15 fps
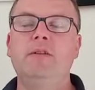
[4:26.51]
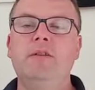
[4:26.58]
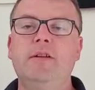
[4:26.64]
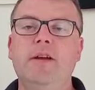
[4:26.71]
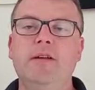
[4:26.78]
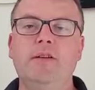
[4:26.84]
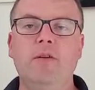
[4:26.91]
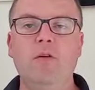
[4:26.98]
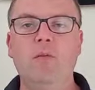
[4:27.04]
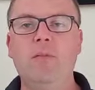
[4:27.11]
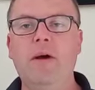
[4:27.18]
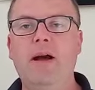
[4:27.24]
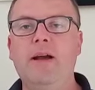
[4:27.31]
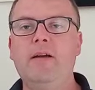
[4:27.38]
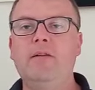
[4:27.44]
today to look
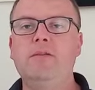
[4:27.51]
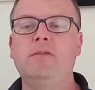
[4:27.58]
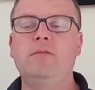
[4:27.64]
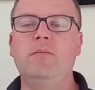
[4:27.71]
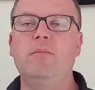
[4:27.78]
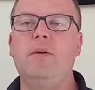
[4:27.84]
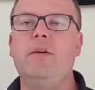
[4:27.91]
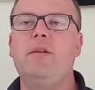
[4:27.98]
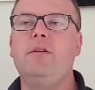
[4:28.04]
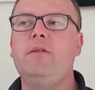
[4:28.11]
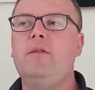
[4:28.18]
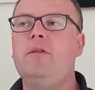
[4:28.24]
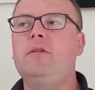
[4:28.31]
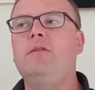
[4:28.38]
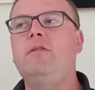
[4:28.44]
back on some, you
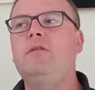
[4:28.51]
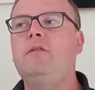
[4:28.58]
know,